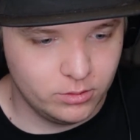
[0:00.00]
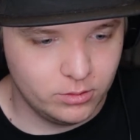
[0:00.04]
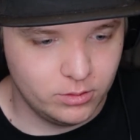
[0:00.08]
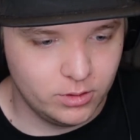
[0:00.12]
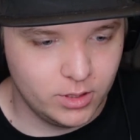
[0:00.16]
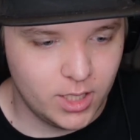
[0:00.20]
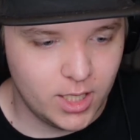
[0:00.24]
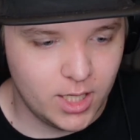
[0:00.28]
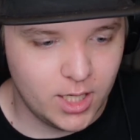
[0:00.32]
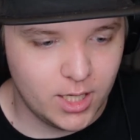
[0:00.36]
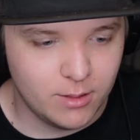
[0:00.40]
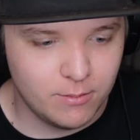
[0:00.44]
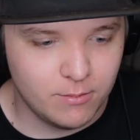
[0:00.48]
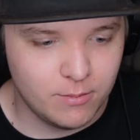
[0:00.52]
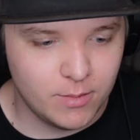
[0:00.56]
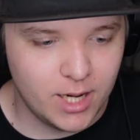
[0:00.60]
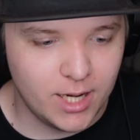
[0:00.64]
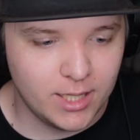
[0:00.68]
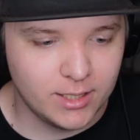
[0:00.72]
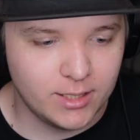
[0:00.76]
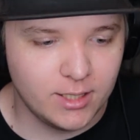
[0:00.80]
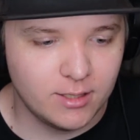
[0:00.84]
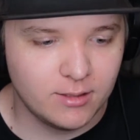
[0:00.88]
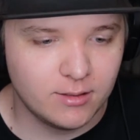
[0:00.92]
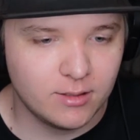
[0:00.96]

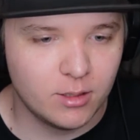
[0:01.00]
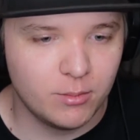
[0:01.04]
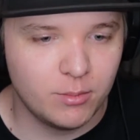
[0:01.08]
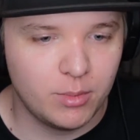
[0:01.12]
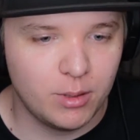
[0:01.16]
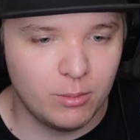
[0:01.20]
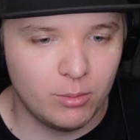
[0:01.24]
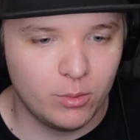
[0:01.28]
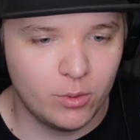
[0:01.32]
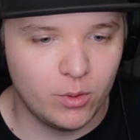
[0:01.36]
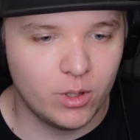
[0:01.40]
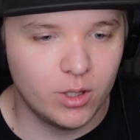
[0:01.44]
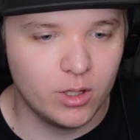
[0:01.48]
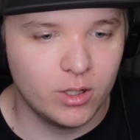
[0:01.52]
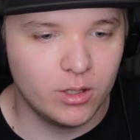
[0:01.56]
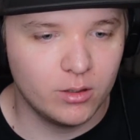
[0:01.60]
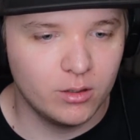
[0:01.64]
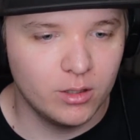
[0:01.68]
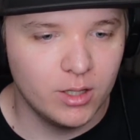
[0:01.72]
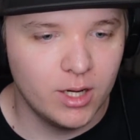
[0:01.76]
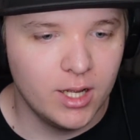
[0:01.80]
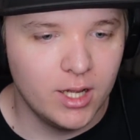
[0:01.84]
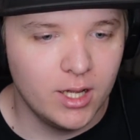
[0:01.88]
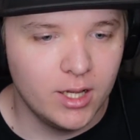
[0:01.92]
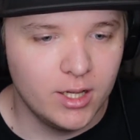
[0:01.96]
I think some people are
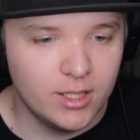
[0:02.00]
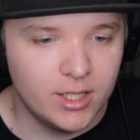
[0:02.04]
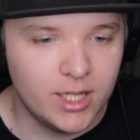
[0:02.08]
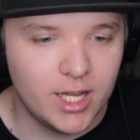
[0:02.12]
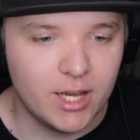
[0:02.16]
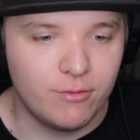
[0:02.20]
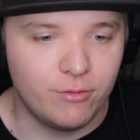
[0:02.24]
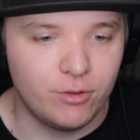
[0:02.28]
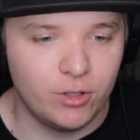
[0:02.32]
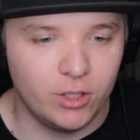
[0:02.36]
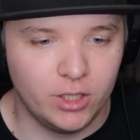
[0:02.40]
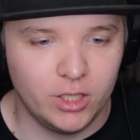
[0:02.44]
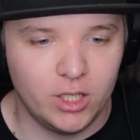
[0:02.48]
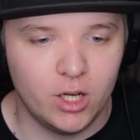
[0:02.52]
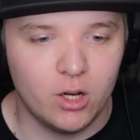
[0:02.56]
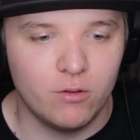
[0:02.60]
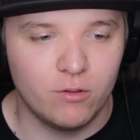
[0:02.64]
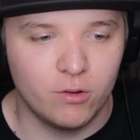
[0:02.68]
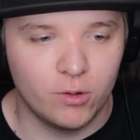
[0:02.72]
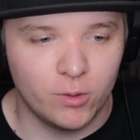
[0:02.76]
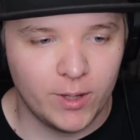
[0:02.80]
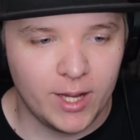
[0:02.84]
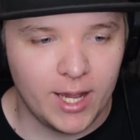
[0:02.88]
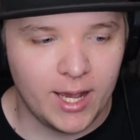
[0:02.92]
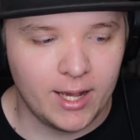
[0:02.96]
definitely
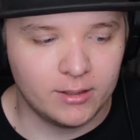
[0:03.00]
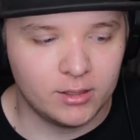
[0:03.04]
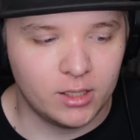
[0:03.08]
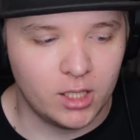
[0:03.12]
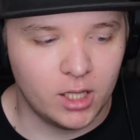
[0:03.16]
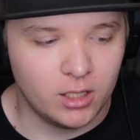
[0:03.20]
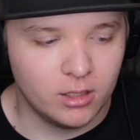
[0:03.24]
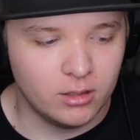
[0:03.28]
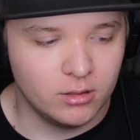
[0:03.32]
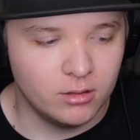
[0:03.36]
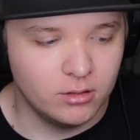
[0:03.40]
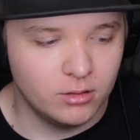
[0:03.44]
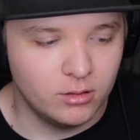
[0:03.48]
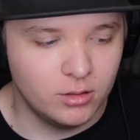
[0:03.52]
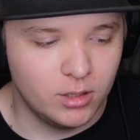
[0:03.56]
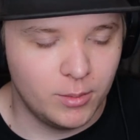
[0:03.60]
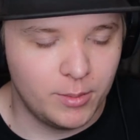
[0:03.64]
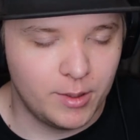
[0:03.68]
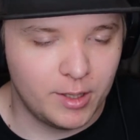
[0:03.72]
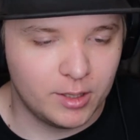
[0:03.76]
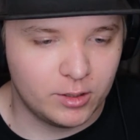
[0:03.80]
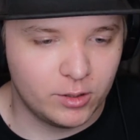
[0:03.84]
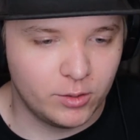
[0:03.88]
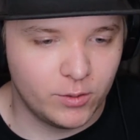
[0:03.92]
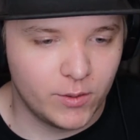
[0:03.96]
overreacting
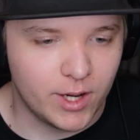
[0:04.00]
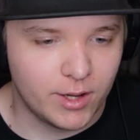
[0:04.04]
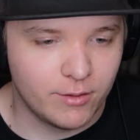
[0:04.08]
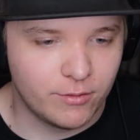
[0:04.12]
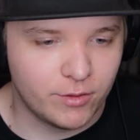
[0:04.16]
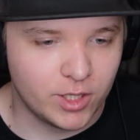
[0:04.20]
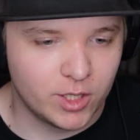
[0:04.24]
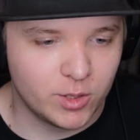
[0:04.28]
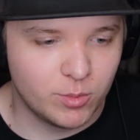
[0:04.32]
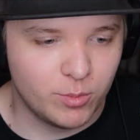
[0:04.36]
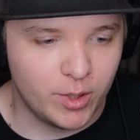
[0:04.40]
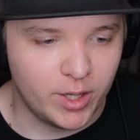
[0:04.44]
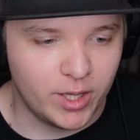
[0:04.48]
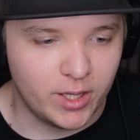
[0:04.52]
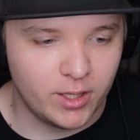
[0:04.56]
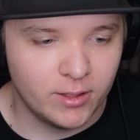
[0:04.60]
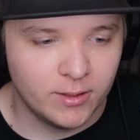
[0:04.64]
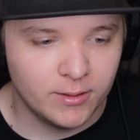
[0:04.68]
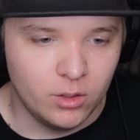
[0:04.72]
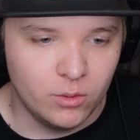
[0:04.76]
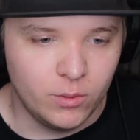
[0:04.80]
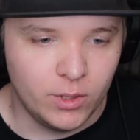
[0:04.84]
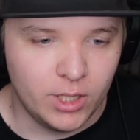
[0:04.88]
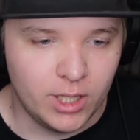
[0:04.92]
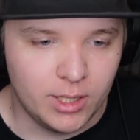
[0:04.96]
about the graphics, but
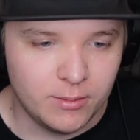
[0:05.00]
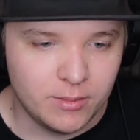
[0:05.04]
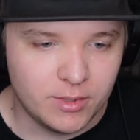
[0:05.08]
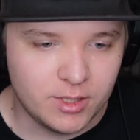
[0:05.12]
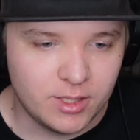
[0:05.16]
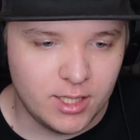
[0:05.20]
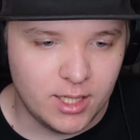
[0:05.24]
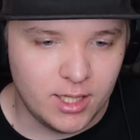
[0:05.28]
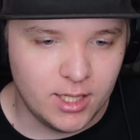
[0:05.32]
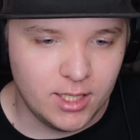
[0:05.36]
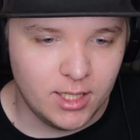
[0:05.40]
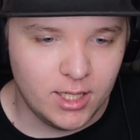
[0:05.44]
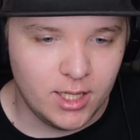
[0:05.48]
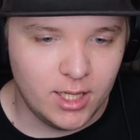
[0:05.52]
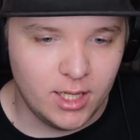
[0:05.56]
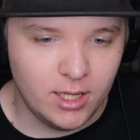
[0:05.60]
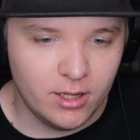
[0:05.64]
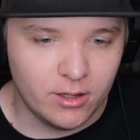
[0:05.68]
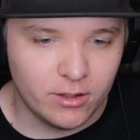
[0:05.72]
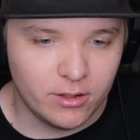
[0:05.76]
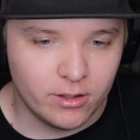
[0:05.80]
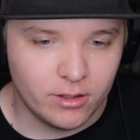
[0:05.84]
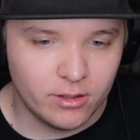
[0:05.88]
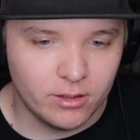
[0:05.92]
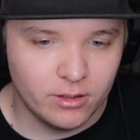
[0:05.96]
what I'm seeing
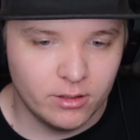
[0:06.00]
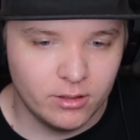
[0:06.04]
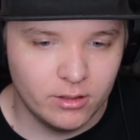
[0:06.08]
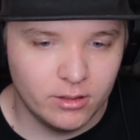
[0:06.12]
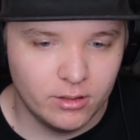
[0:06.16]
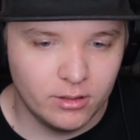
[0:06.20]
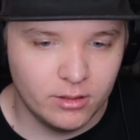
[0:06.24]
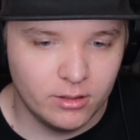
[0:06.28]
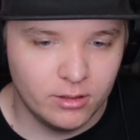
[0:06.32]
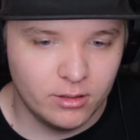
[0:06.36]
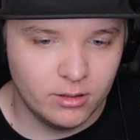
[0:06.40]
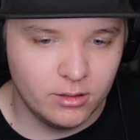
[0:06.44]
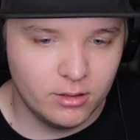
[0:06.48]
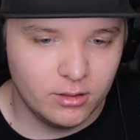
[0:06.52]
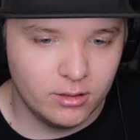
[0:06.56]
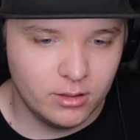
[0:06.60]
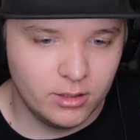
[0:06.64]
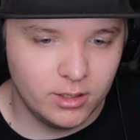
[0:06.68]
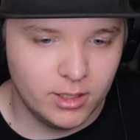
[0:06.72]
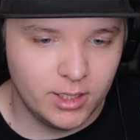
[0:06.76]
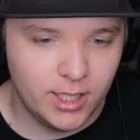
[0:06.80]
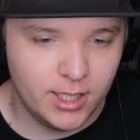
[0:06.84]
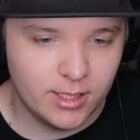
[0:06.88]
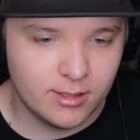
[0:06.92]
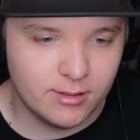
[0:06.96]
here
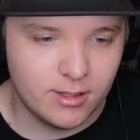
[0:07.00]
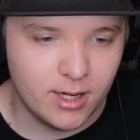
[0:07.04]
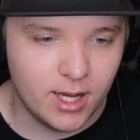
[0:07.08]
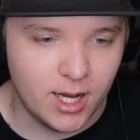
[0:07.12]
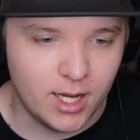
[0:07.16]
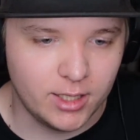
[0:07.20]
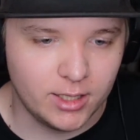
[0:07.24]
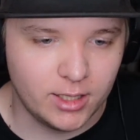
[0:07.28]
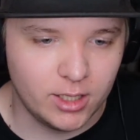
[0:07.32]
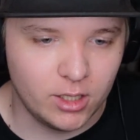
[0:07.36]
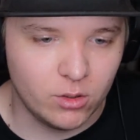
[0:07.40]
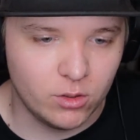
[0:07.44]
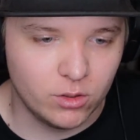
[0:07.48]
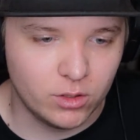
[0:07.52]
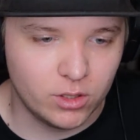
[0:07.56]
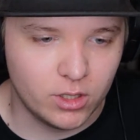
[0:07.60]
is not the old